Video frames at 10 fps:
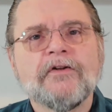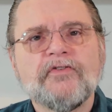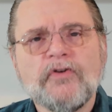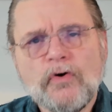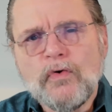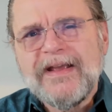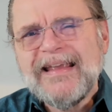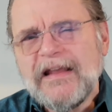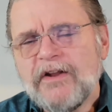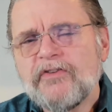Two
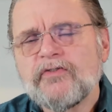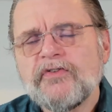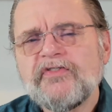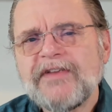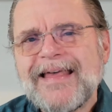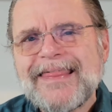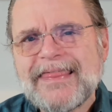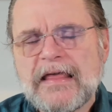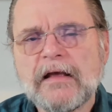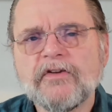interesting
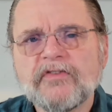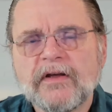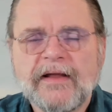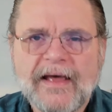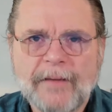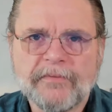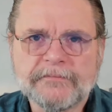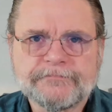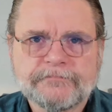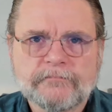things can happen.
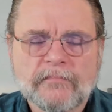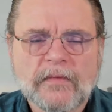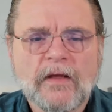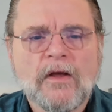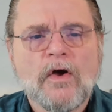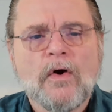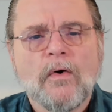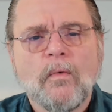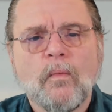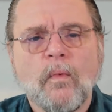
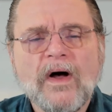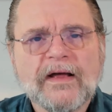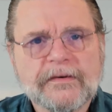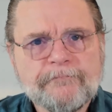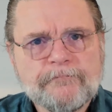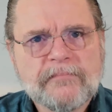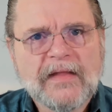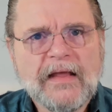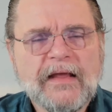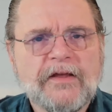One
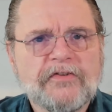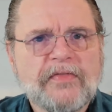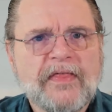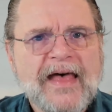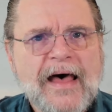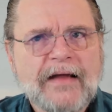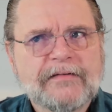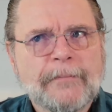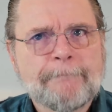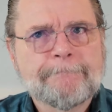is
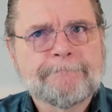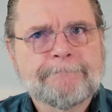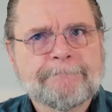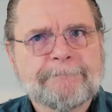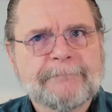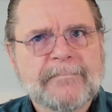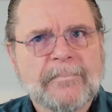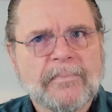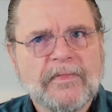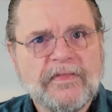that
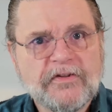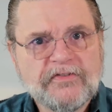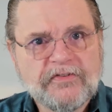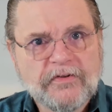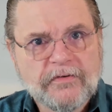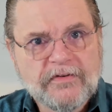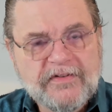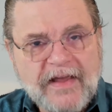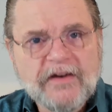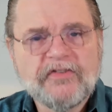this
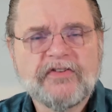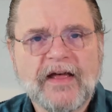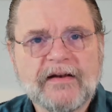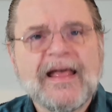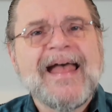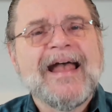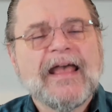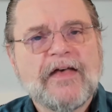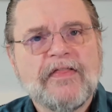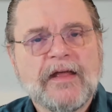data set
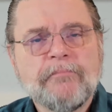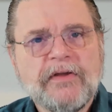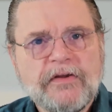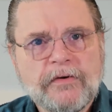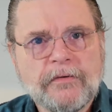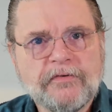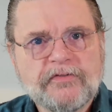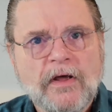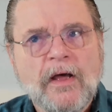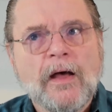can then be
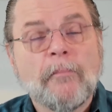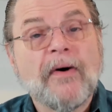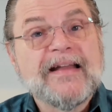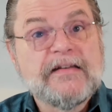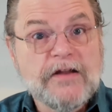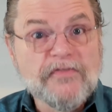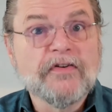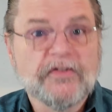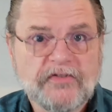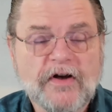used by
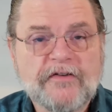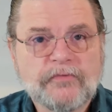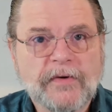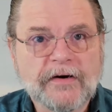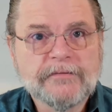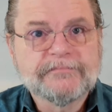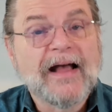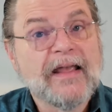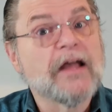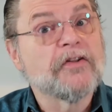different software,
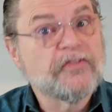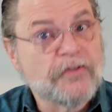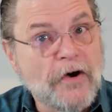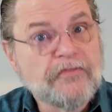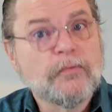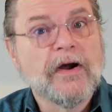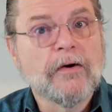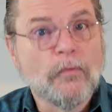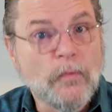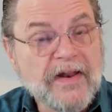again,
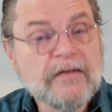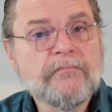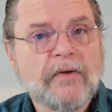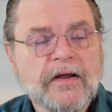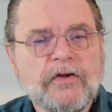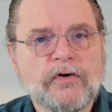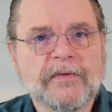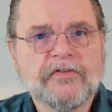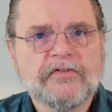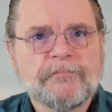software written by
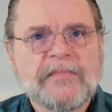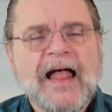humans,